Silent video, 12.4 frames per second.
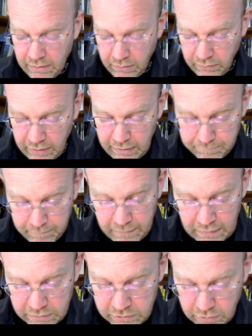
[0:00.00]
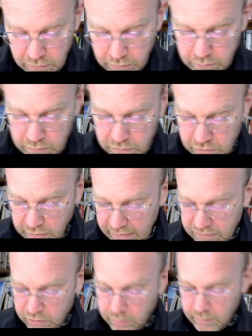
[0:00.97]
Okay, so
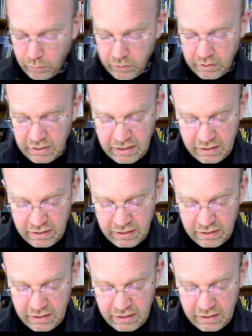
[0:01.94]
that's super important.